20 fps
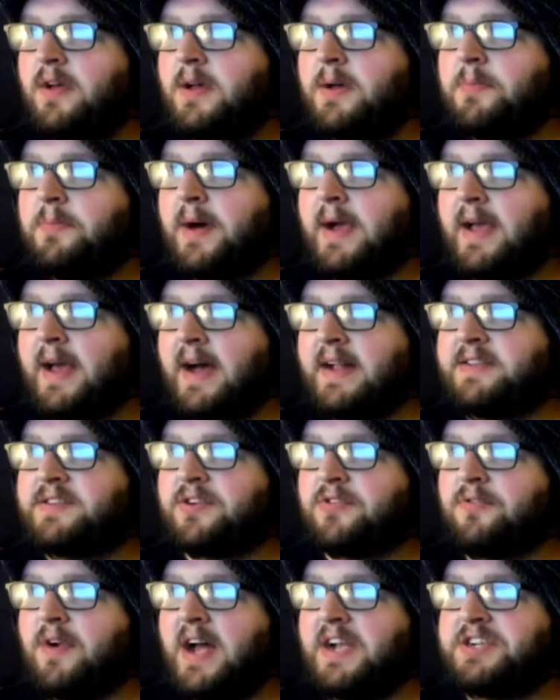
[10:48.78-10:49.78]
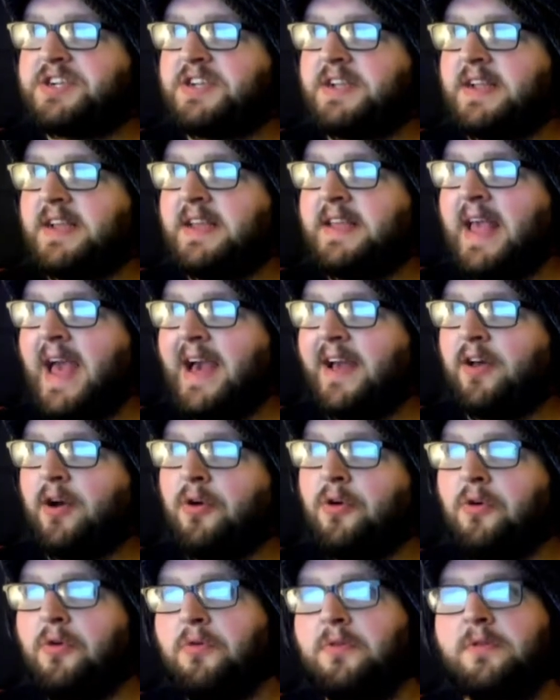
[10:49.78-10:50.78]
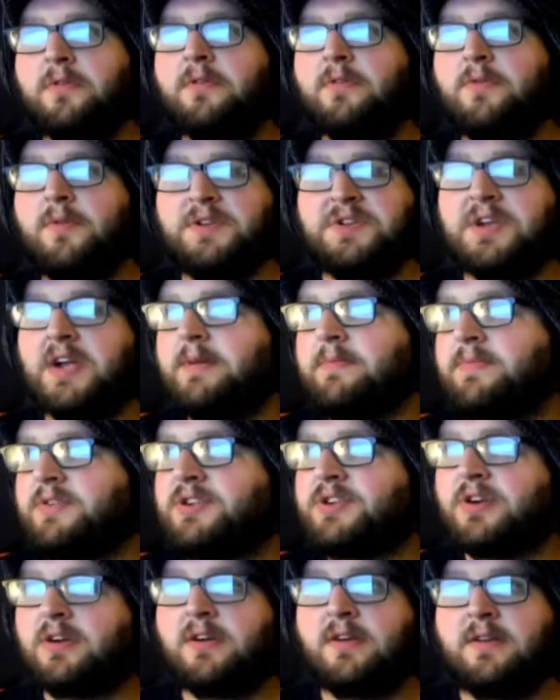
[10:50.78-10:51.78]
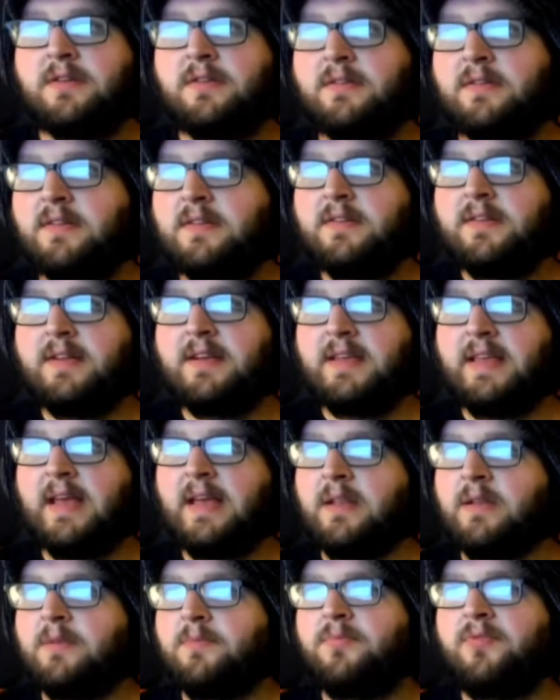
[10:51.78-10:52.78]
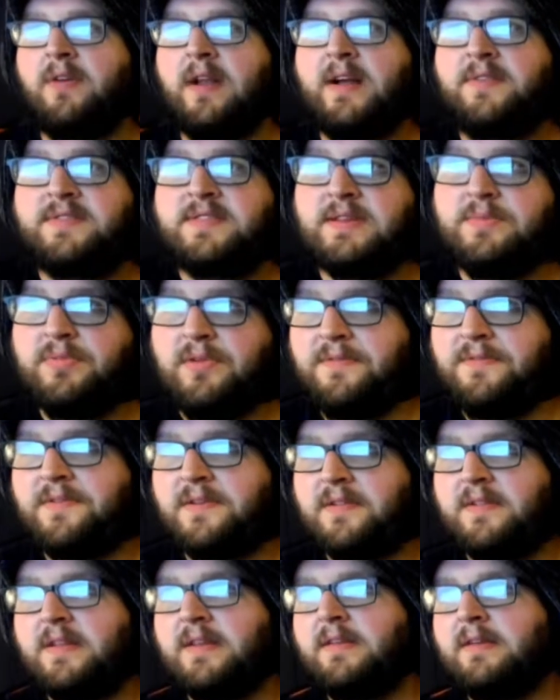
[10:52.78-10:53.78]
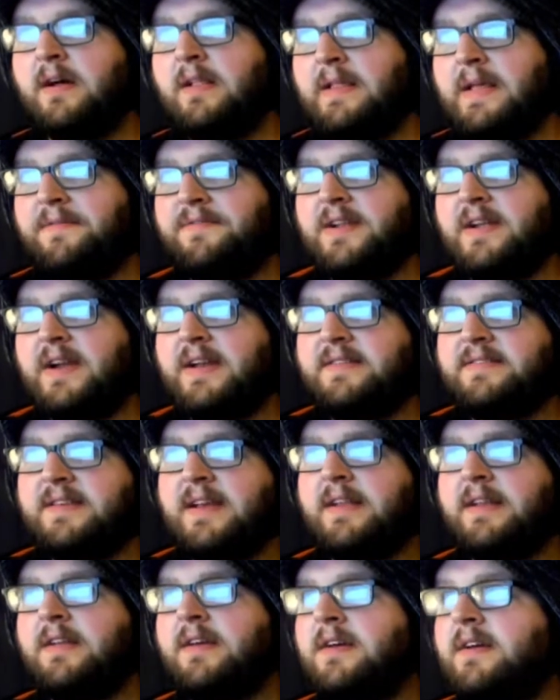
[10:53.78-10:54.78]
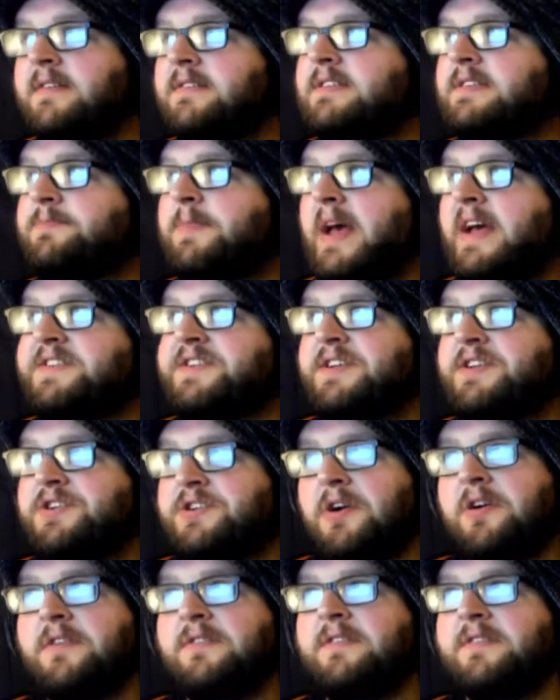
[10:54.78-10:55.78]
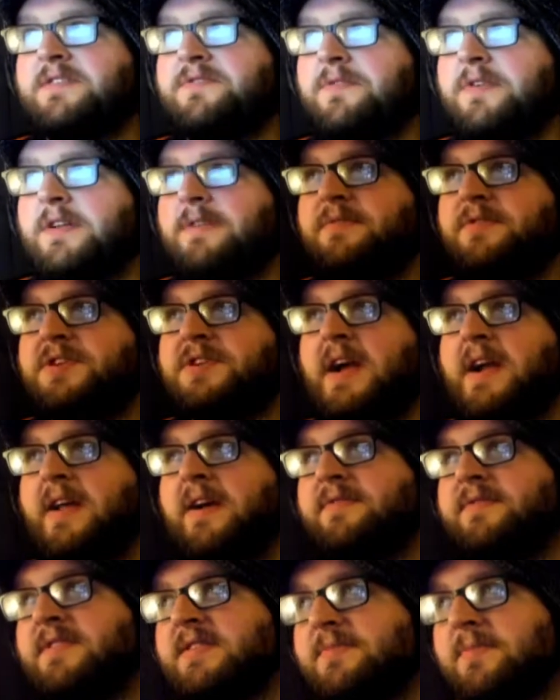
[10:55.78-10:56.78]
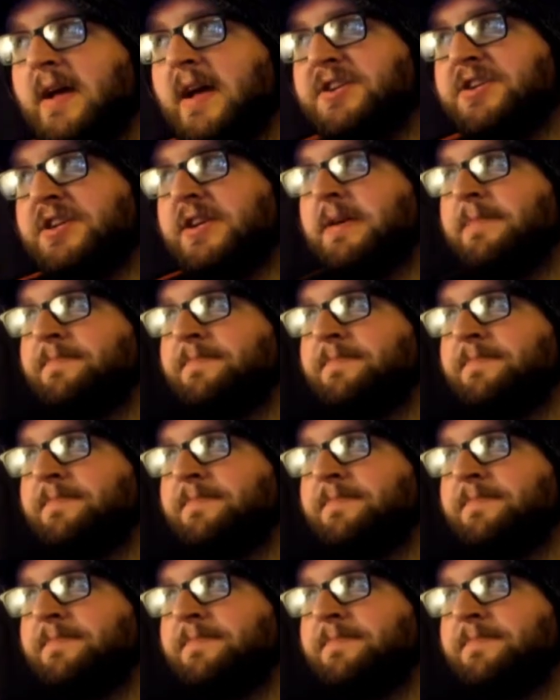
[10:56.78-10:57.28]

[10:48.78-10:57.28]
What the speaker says: by ATARASHI GAKKO, which I'm sure, again, pronounced it perfectly. 11 out of 10. Spatchy charted this one. Shout out to Spatchy.